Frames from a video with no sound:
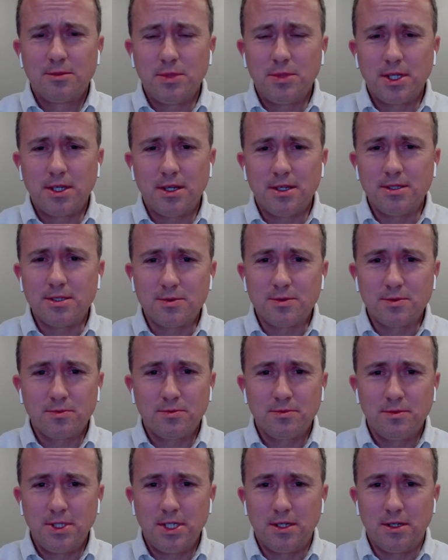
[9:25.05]
Because
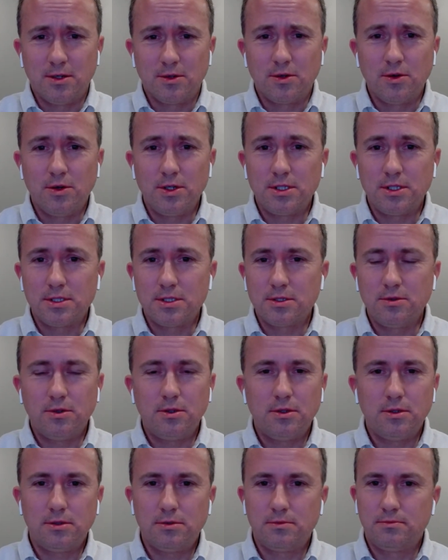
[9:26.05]
going to
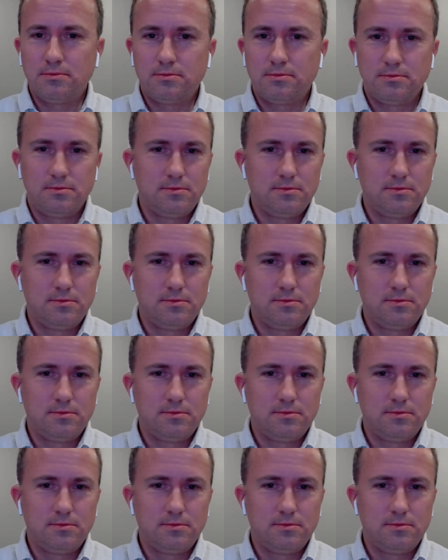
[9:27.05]
school,